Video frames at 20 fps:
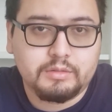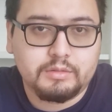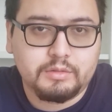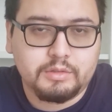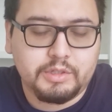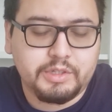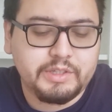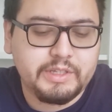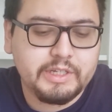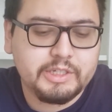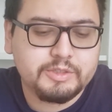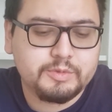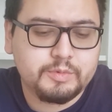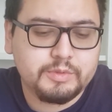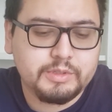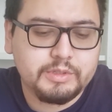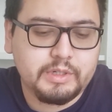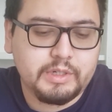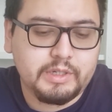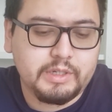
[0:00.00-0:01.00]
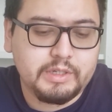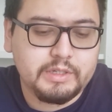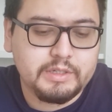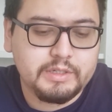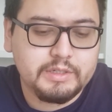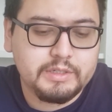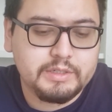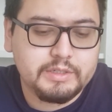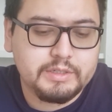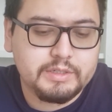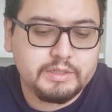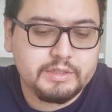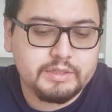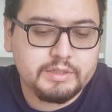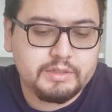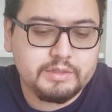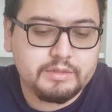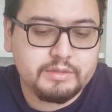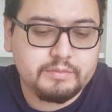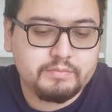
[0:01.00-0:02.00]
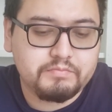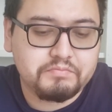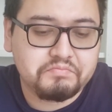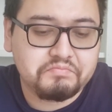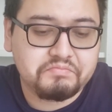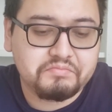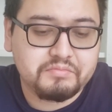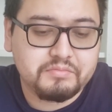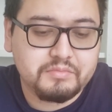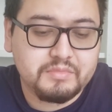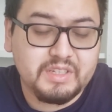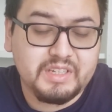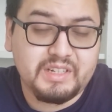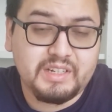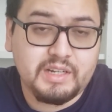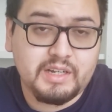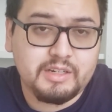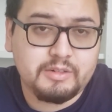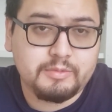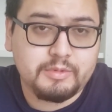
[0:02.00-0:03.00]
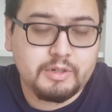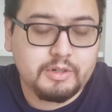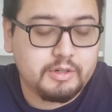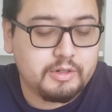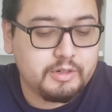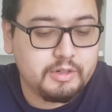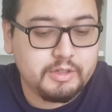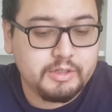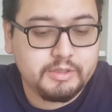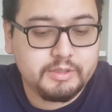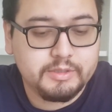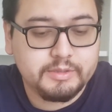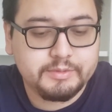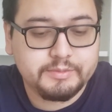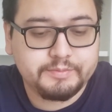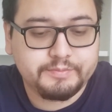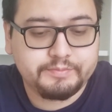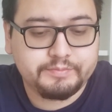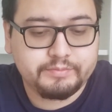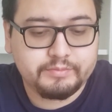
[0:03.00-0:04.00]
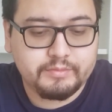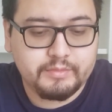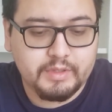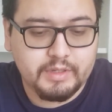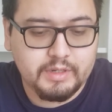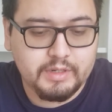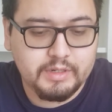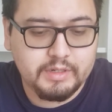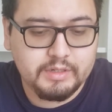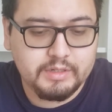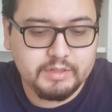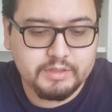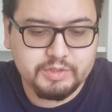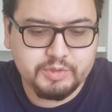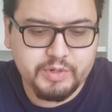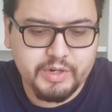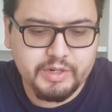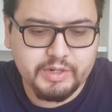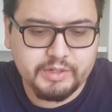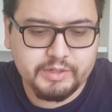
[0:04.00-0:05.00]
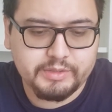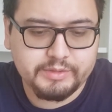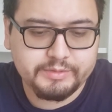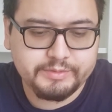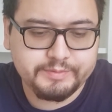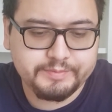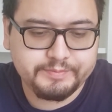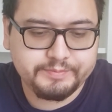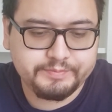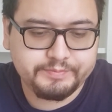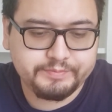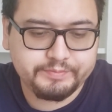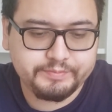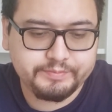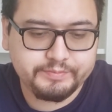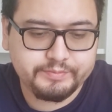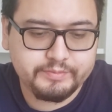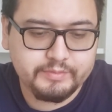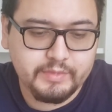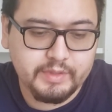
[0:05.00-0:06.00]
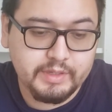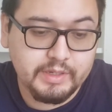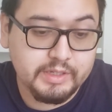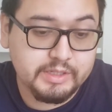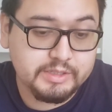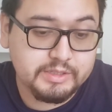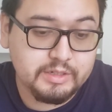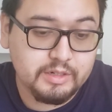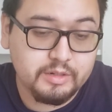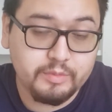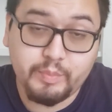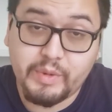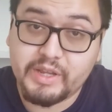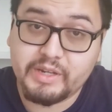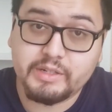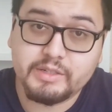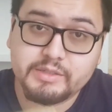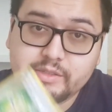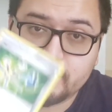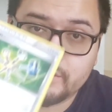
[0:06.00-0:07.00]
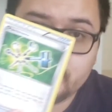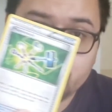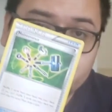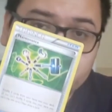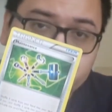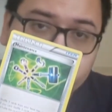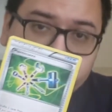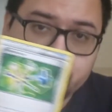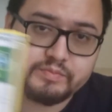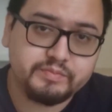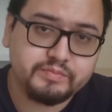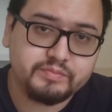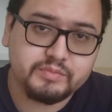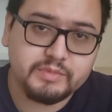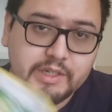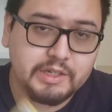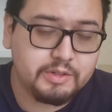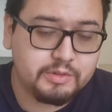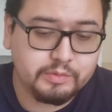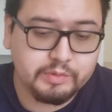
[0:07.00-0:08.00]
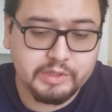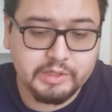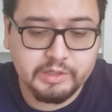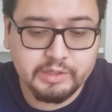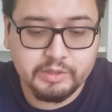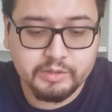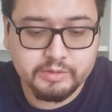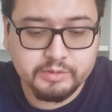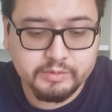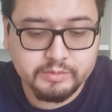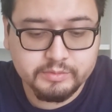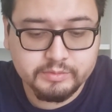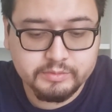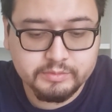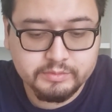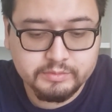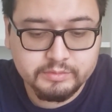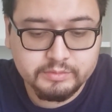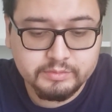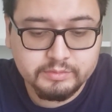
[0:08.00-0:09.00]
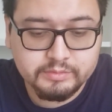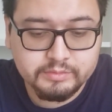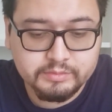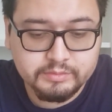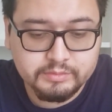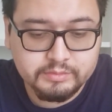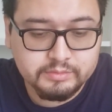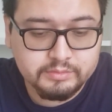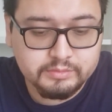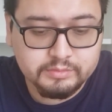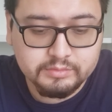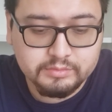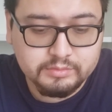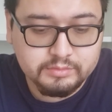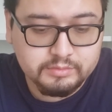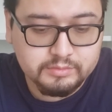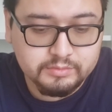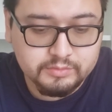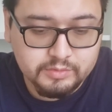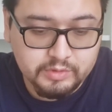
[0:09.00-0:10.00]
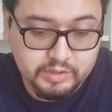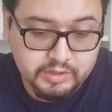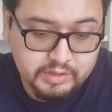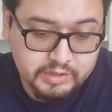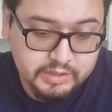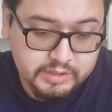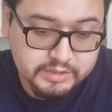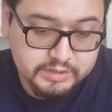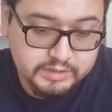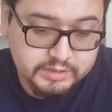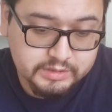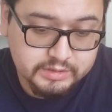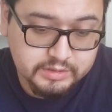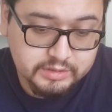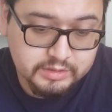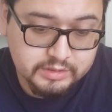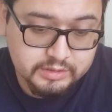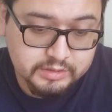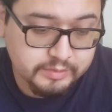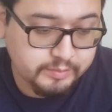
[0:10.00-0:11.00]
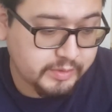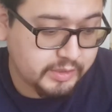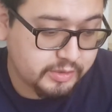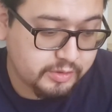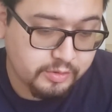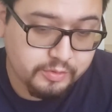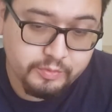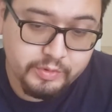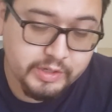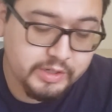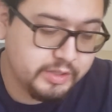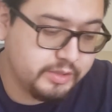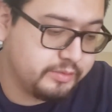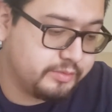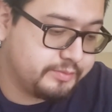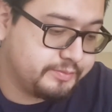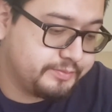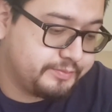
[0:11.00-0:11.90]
the next one is an item card, uh, a trainer. It's called maintenance. I don't really know what it does. Uh, I'm not going to read it.